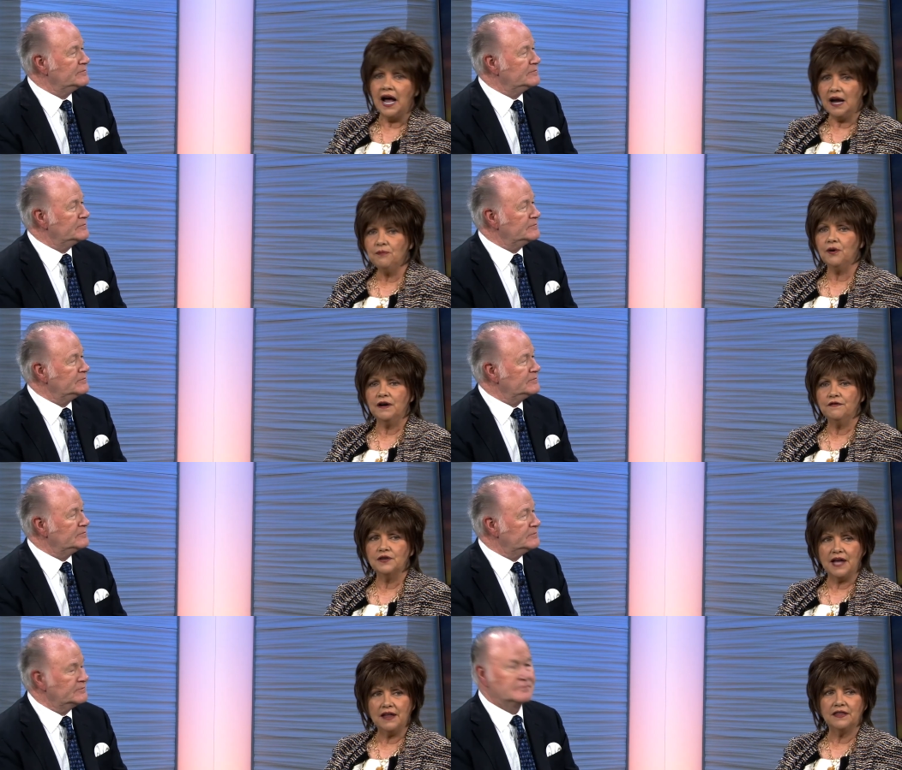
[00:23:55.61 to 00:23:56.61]
Speaker 1: I pray
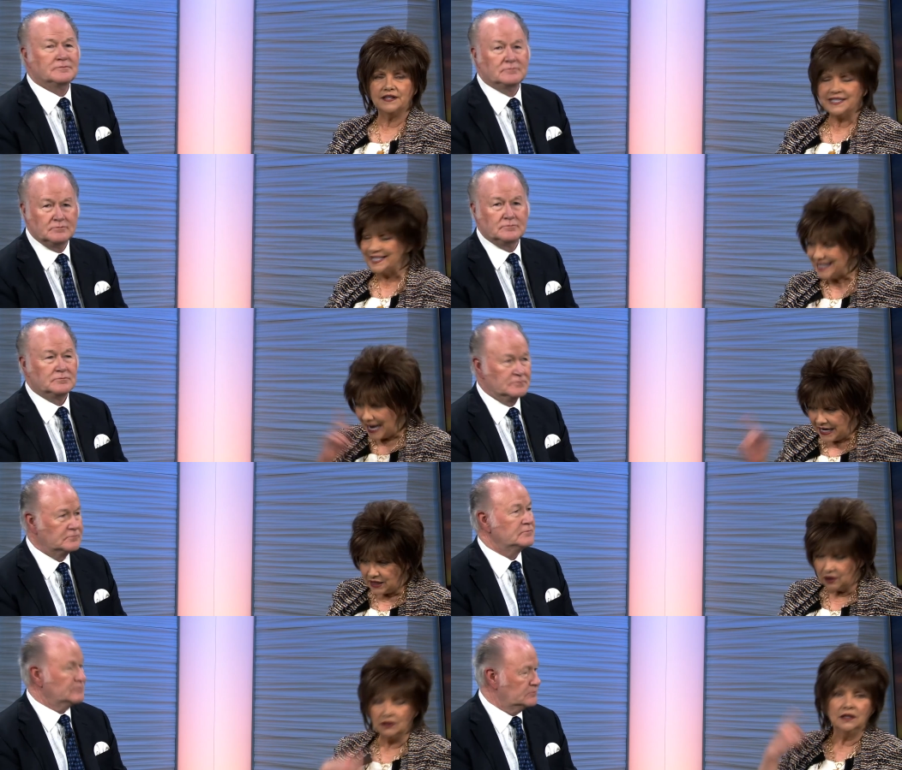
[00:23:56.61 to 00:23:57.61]
for that
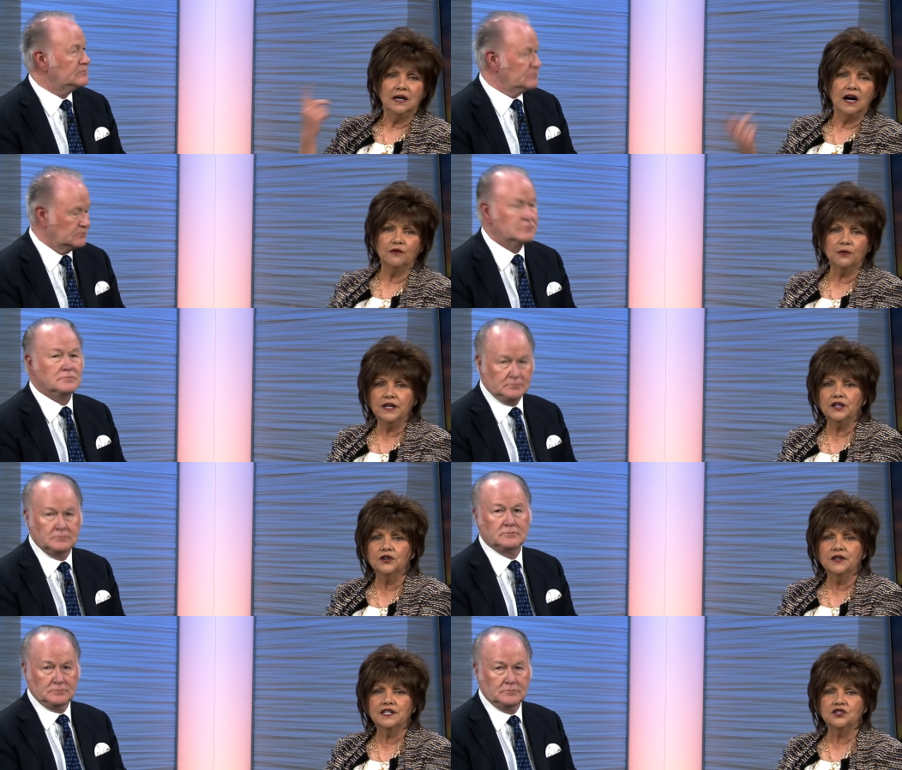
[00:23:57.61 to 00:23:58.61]
cycle of
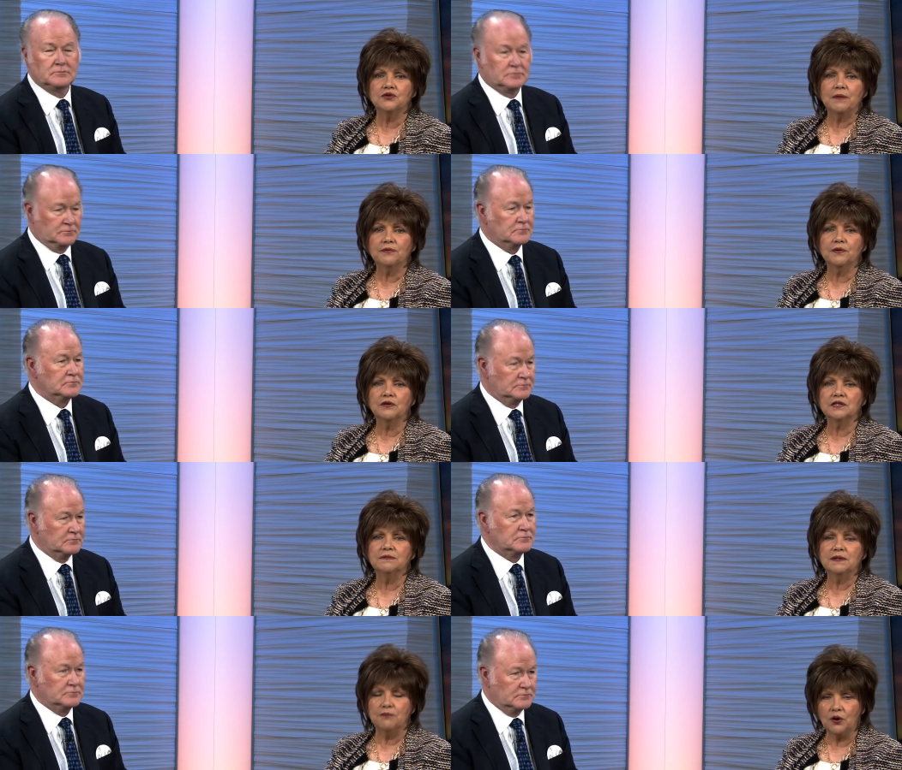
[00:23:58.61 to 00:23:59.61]
reoccurring strep throat
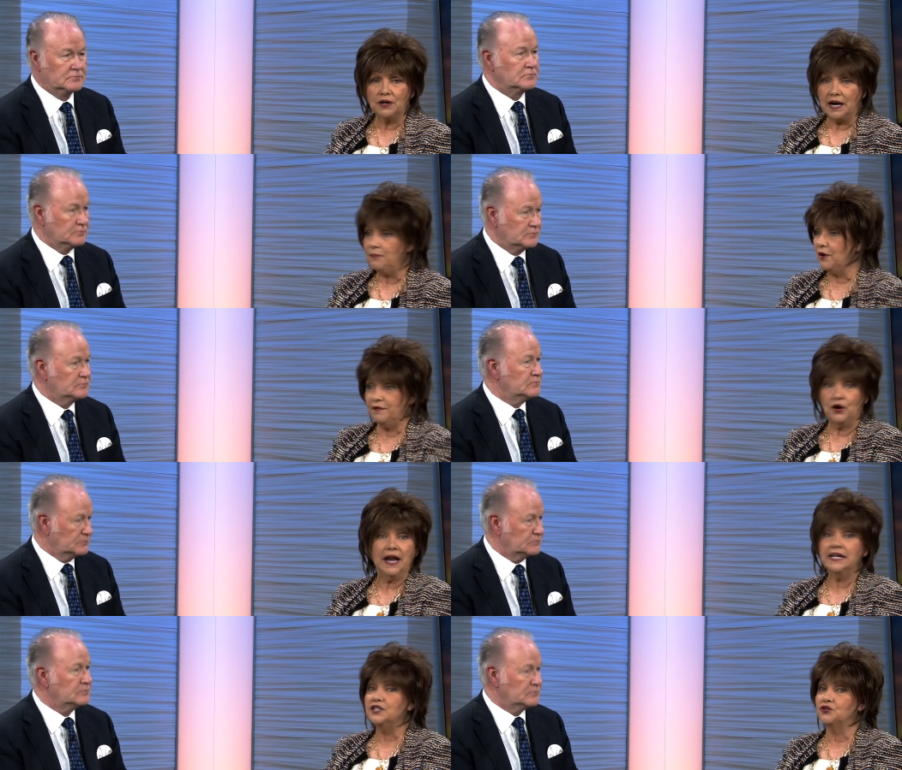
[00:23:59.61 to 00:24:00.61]
to be broken. I pray for
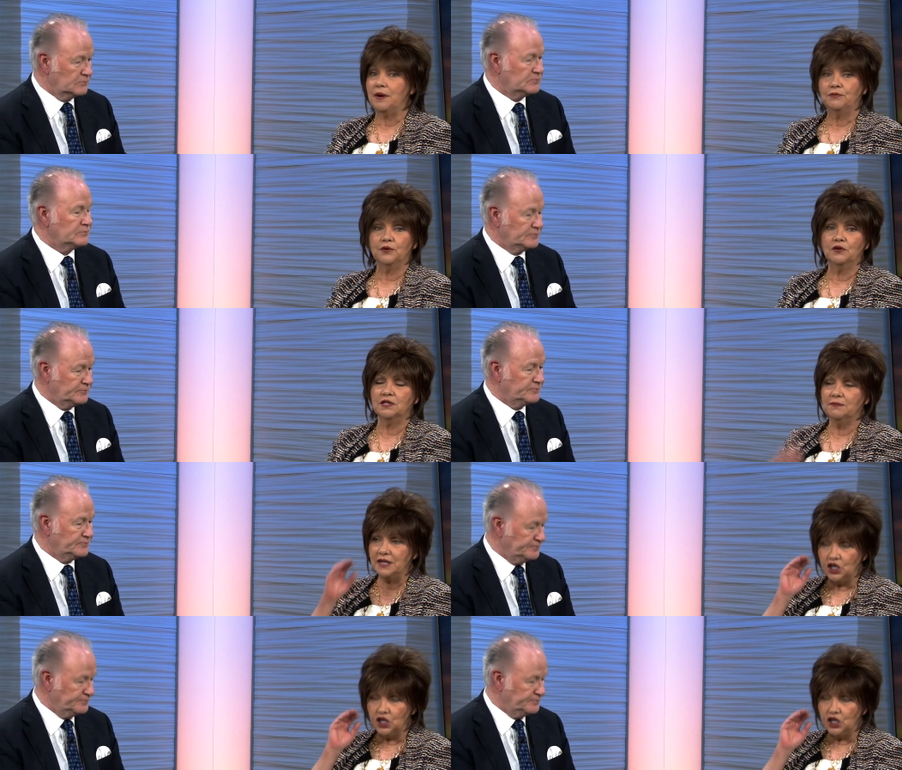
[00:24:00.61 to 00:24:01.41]
any strep throat to be